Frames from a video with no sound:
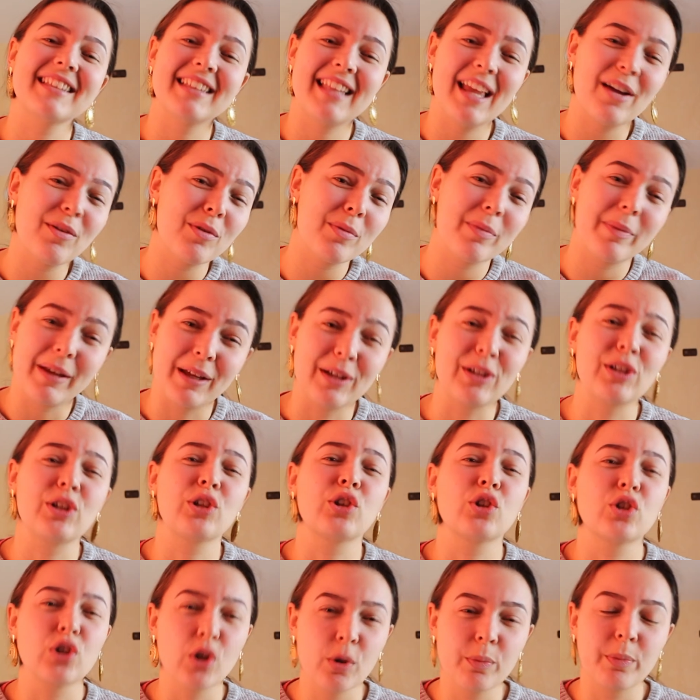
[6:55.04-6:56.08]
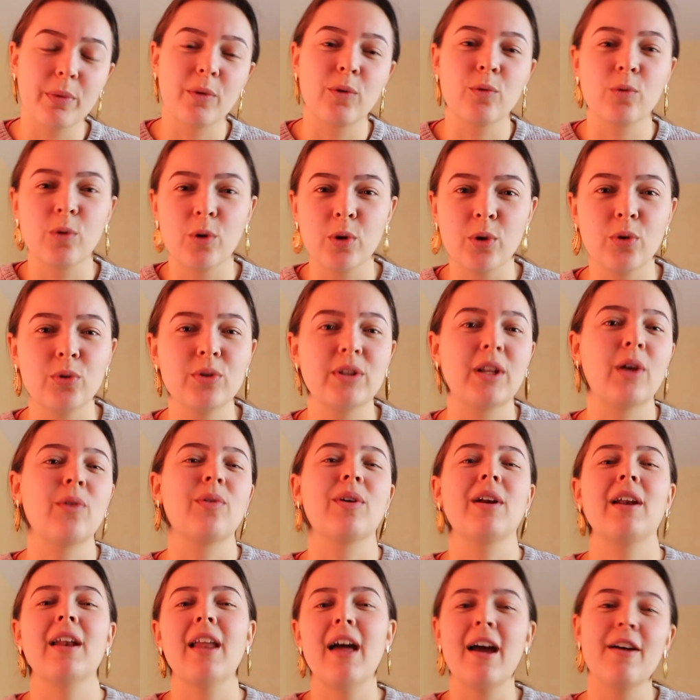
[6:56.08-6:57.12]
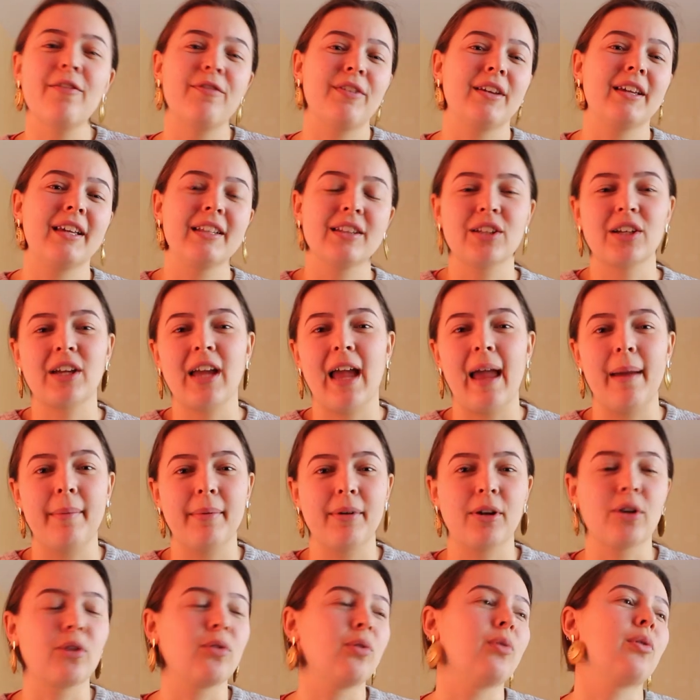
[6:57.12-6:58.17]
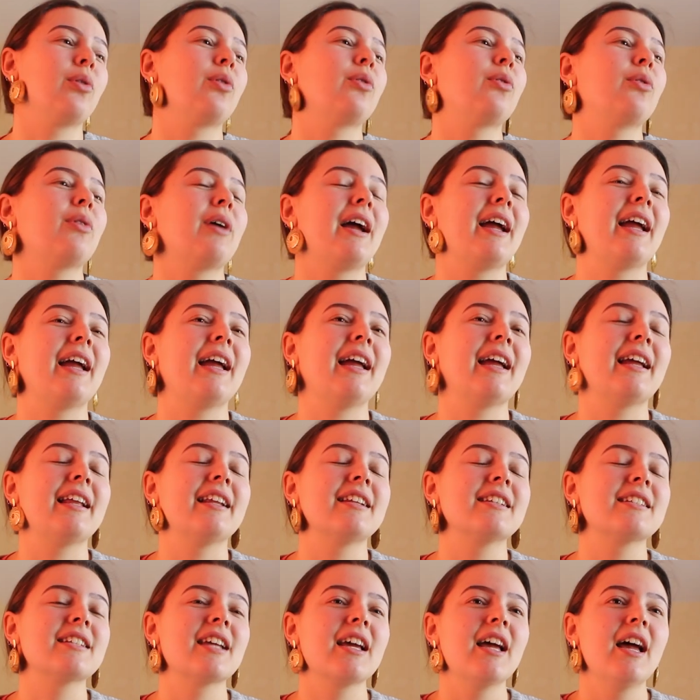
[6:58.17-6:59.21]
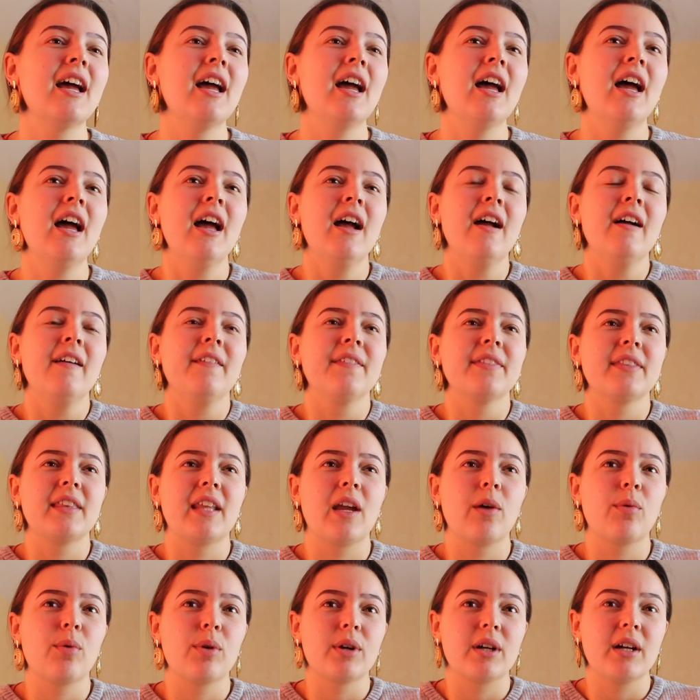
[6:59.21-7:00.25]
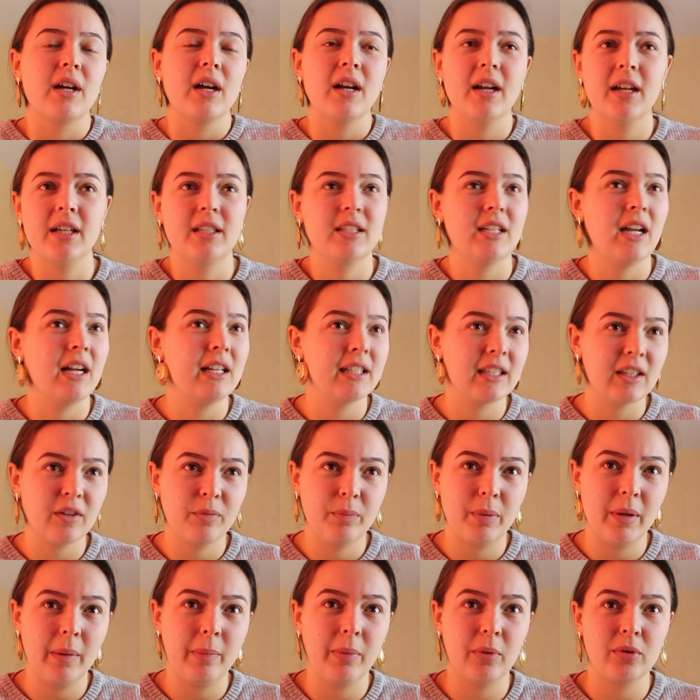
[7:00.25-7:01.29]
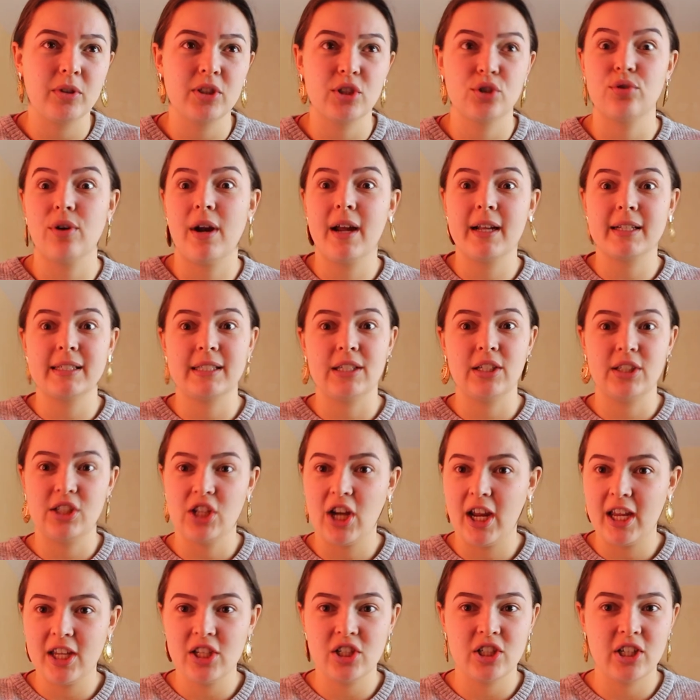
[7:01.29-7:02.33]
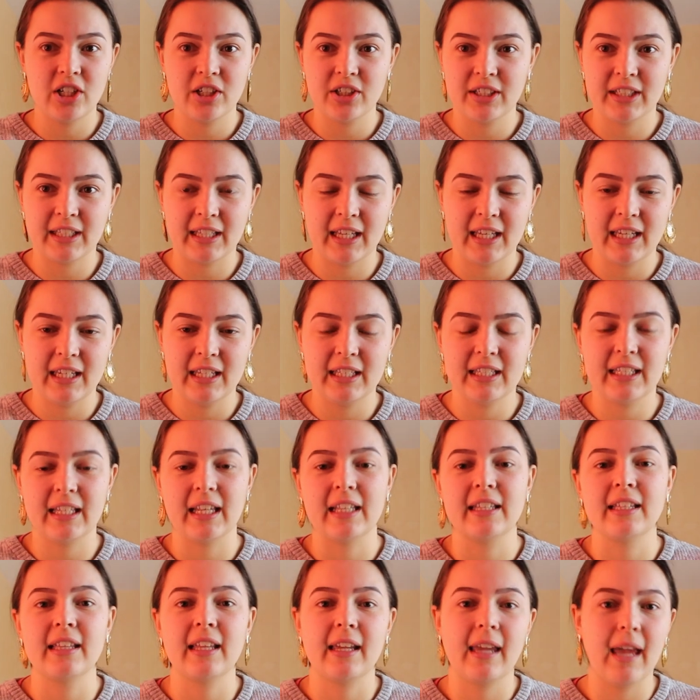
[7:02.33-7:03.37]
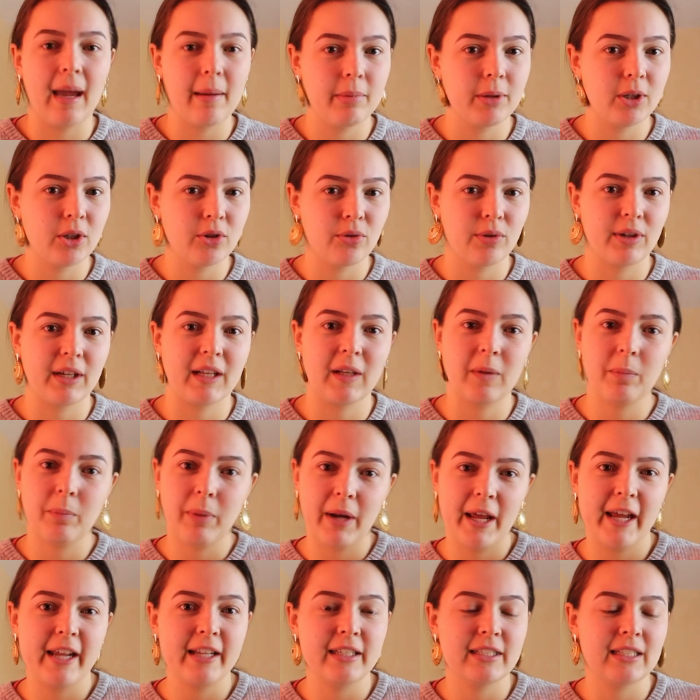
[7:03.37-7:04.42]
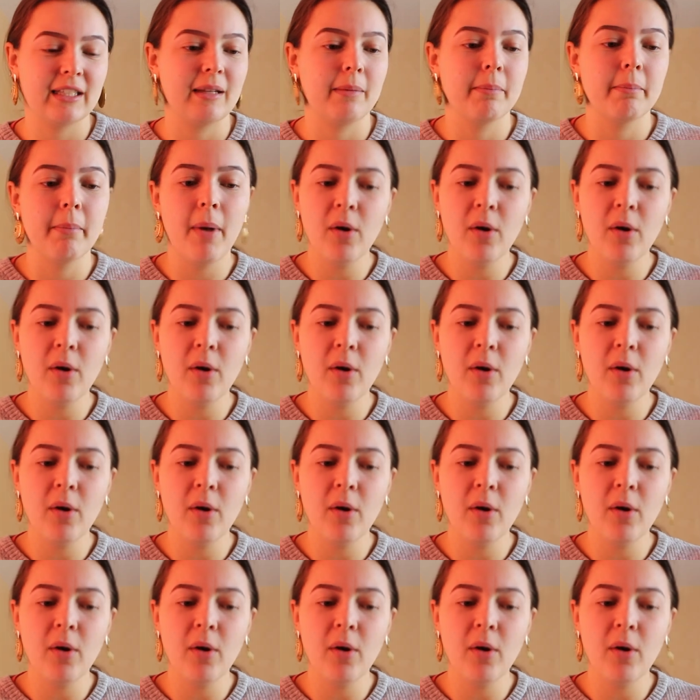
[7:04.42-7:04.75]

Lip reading: they were being super rude. They were laughing at the cabin crew, and there were tons of people just trying to change their seats, and the cabin crew explained to them